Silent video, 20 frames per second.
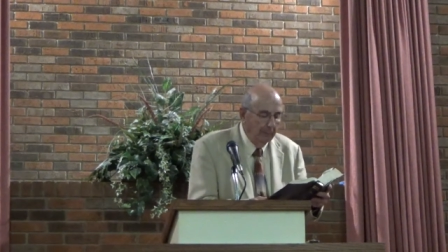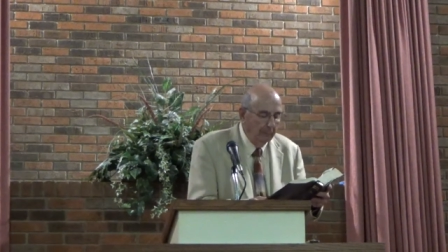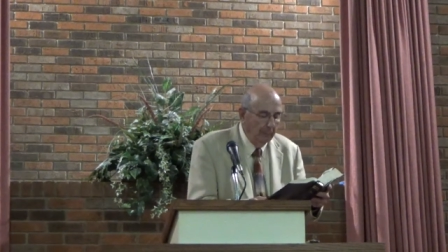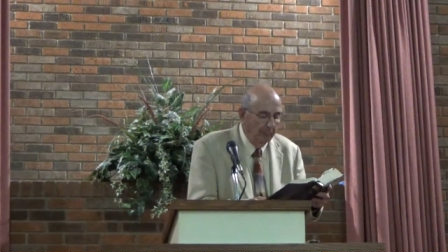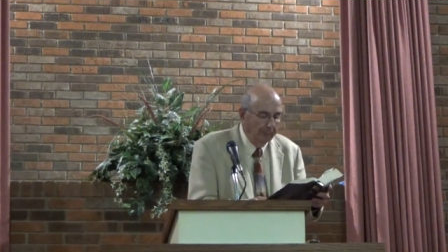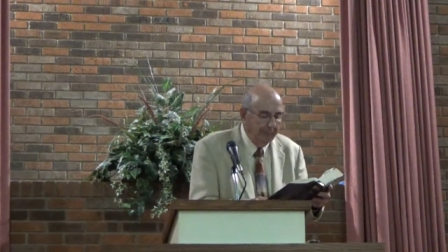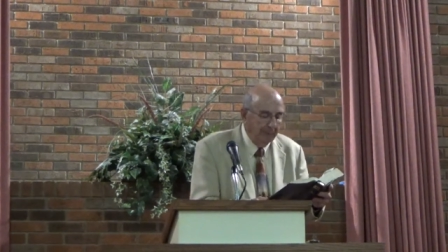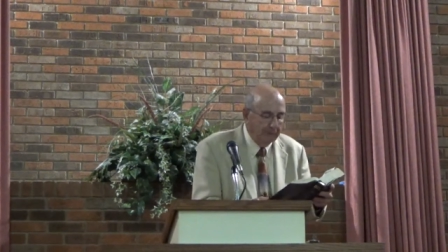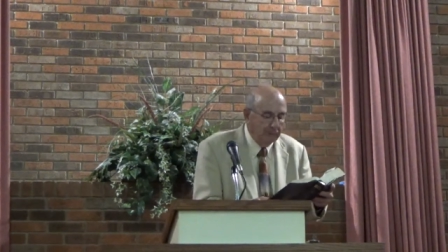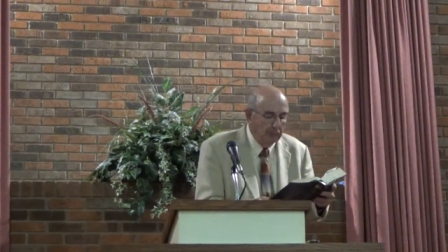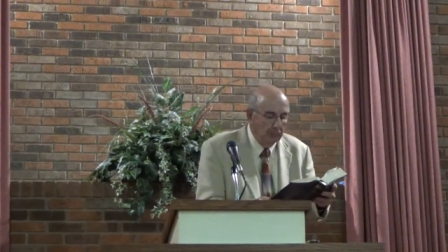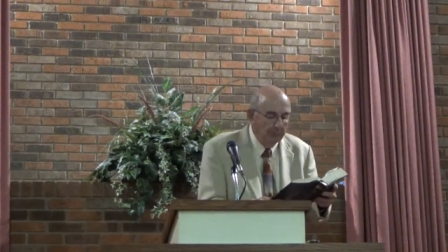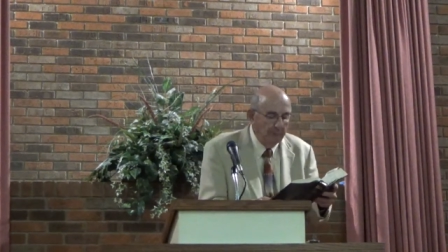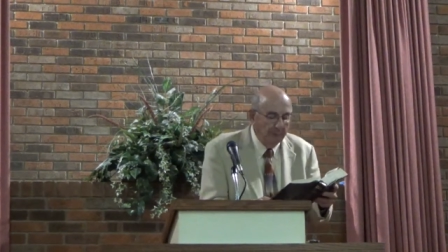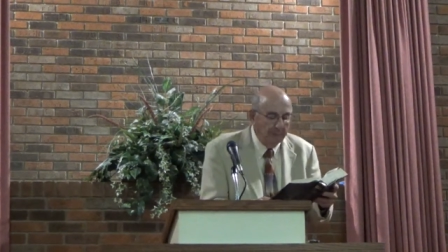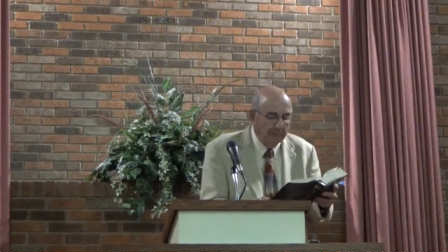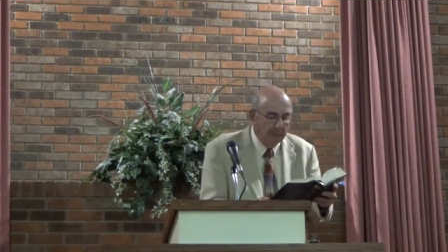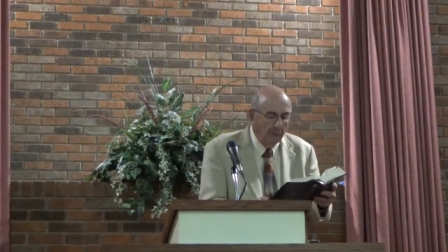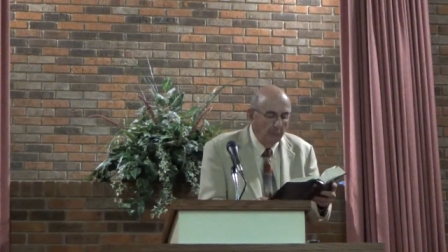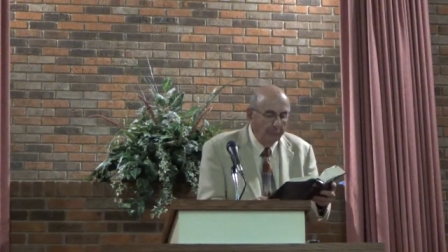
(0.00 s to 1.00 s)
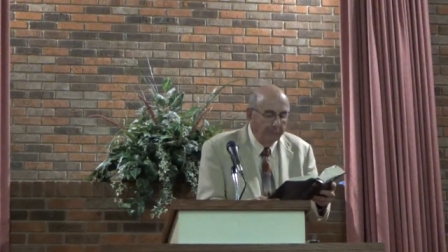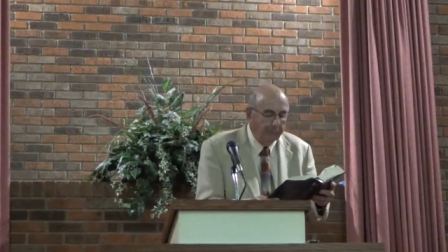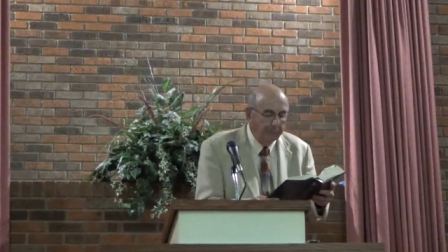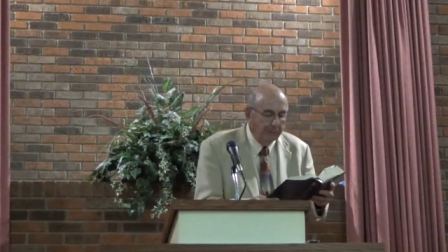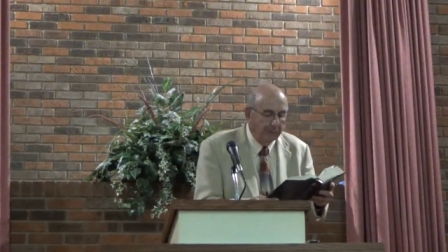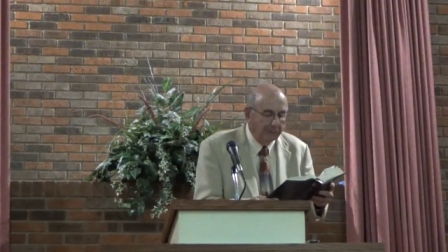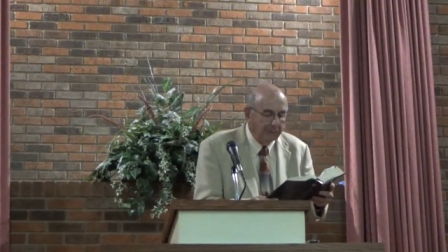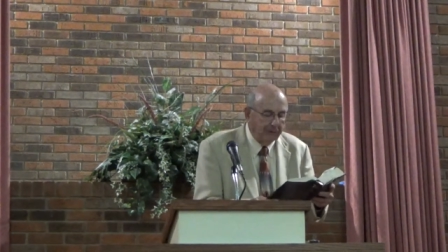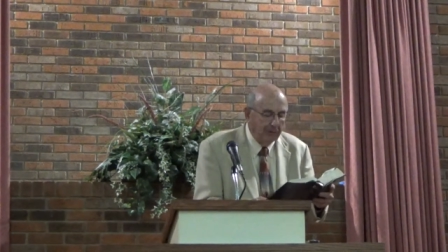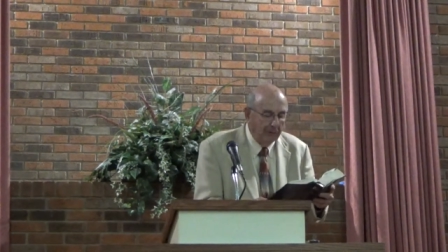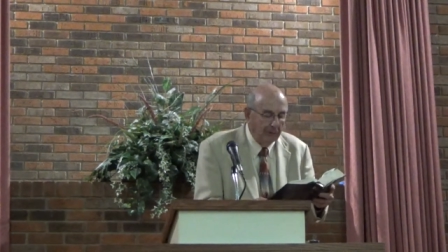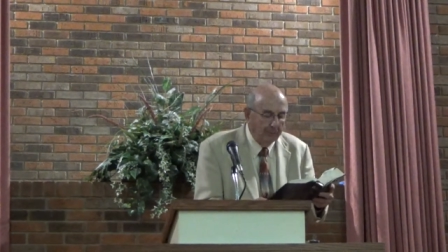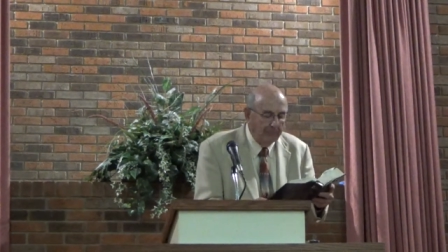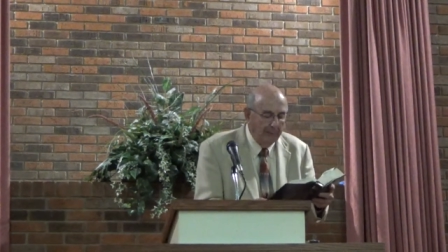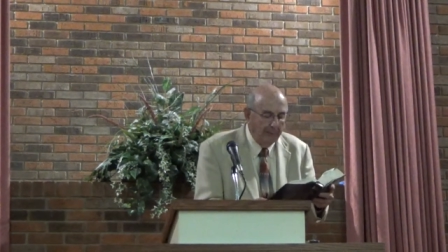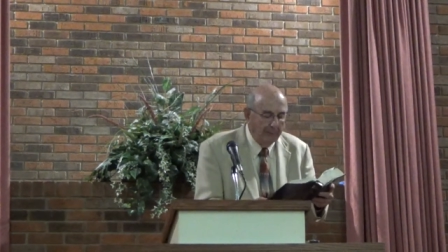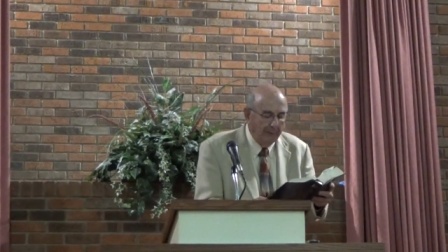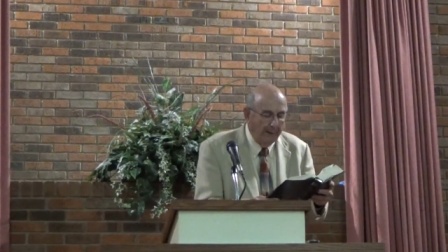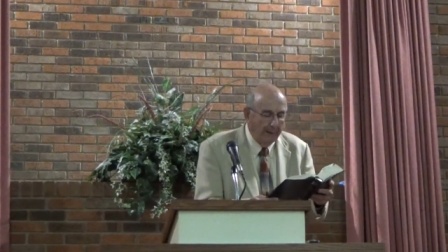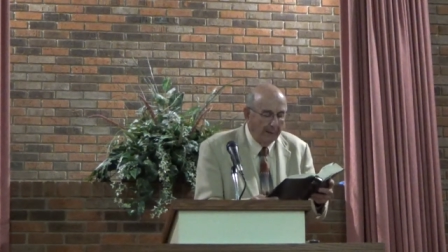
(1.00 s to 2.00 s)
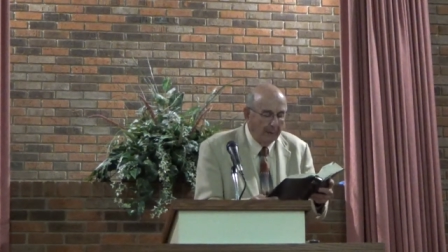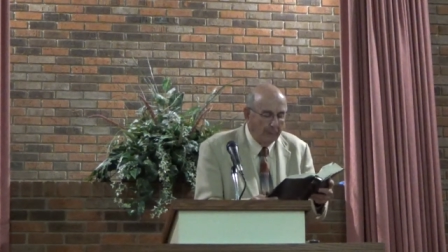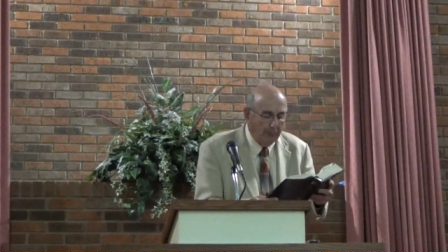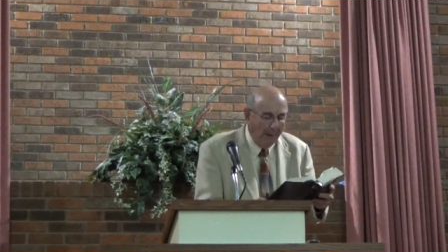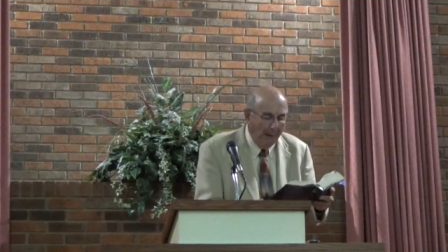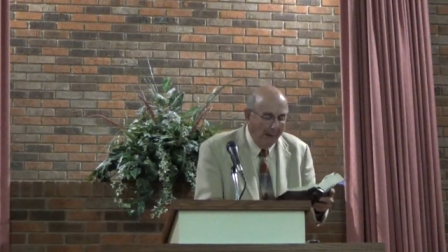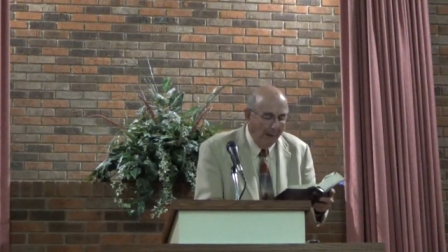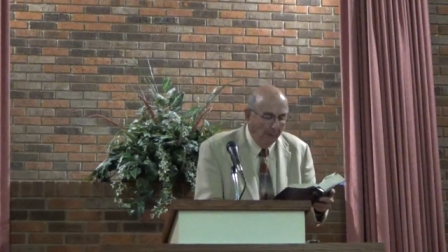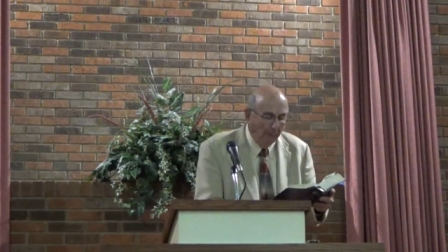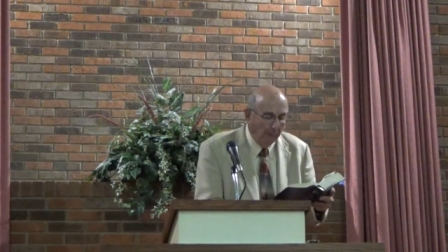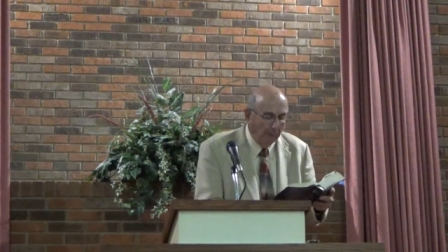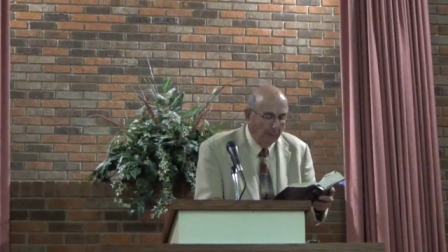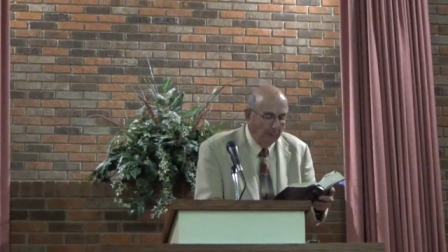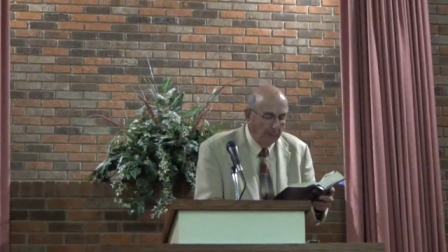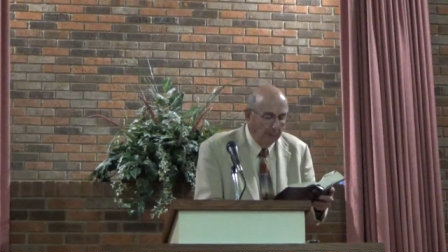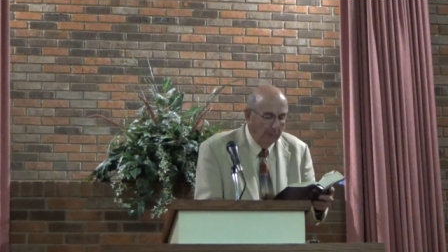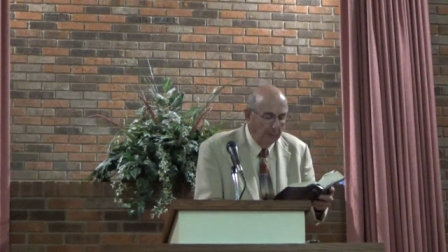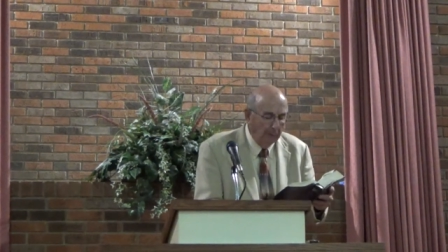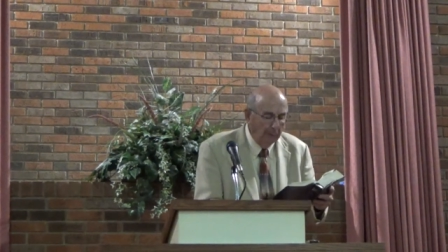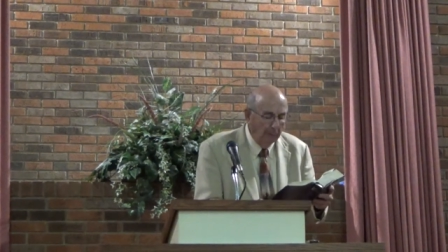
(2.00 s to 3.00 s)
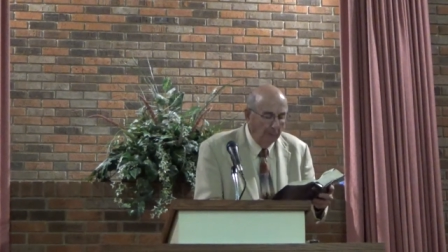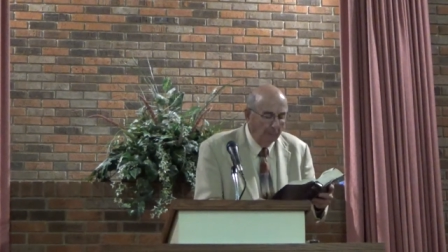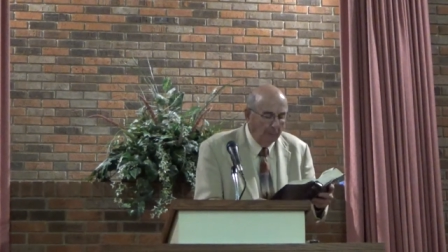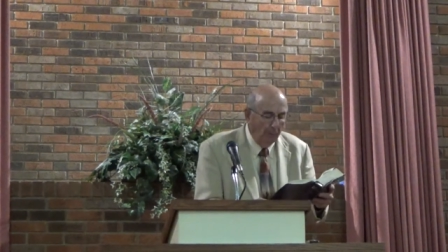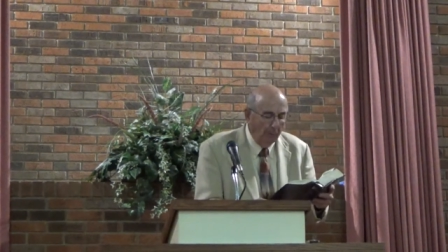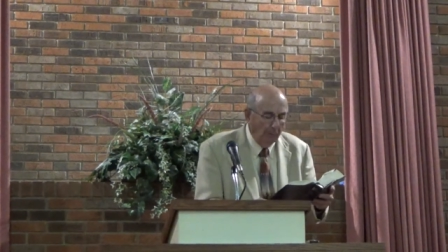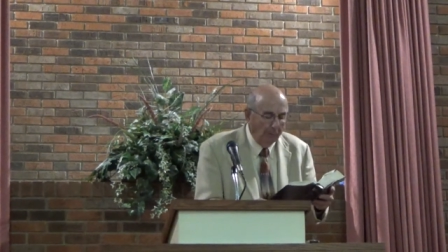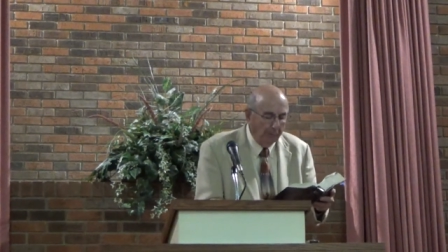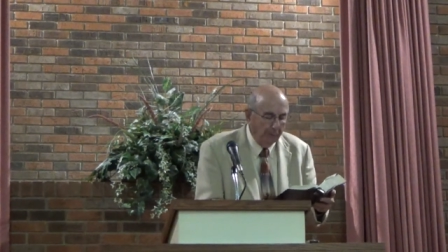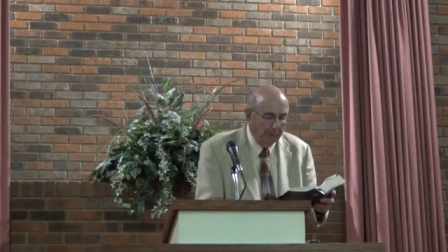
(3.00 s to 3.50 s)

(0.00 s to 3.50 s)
but that you may know that the Son of Man hath power upon